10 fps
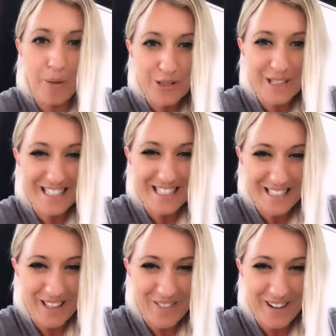pole dancing
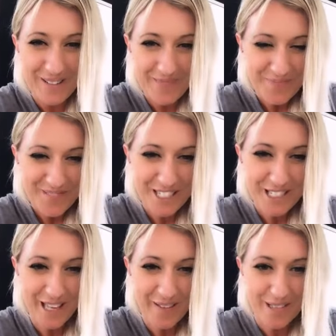diva
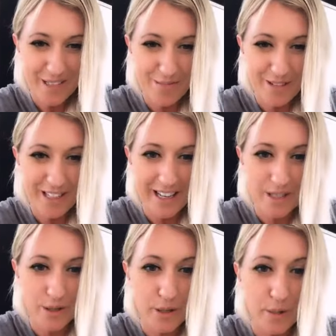just came into the
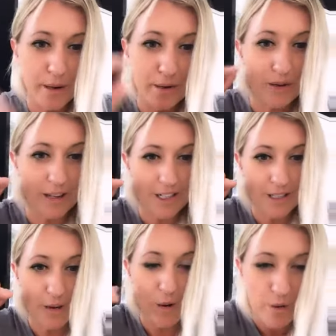broadcast. So little bell, you can
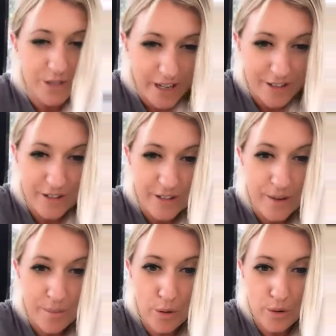actually hold down
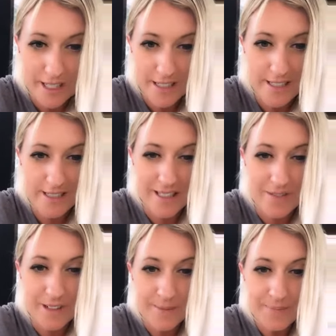pole dancing
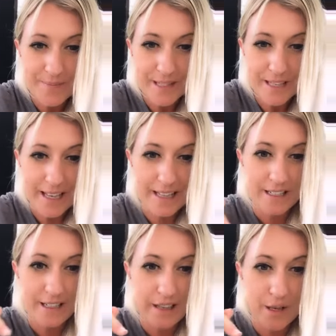diva,
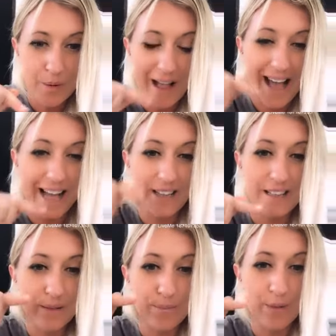and it'll at
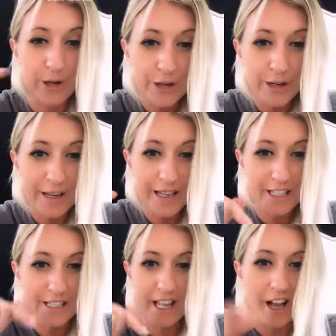her and
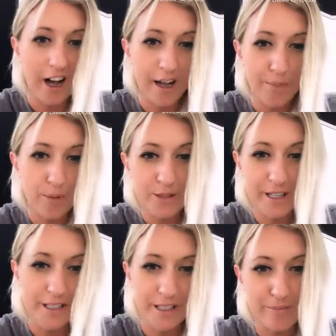just say hi pole
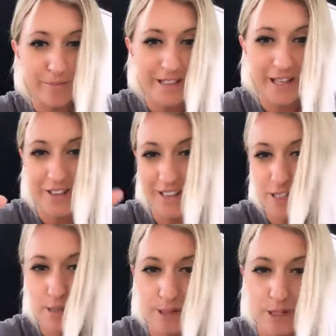dancing diva
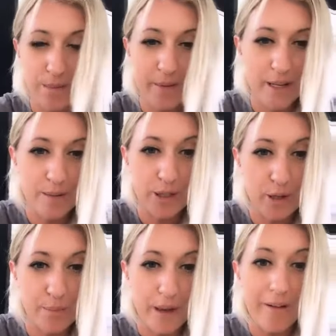nice to meet you my name's
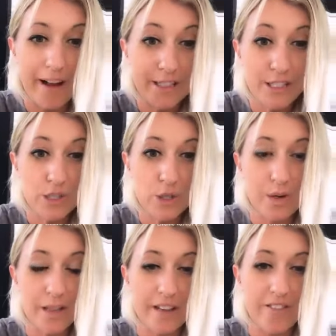little bow i just
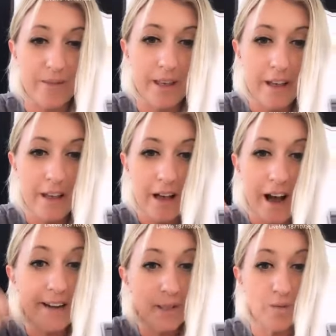joined live me
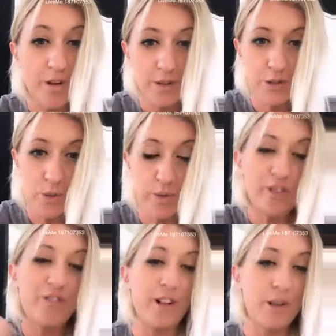i just followed you will
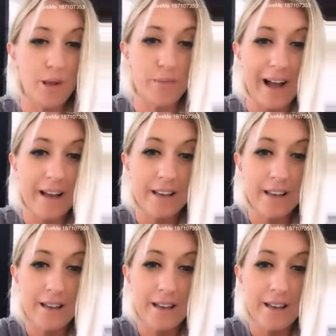you follow me back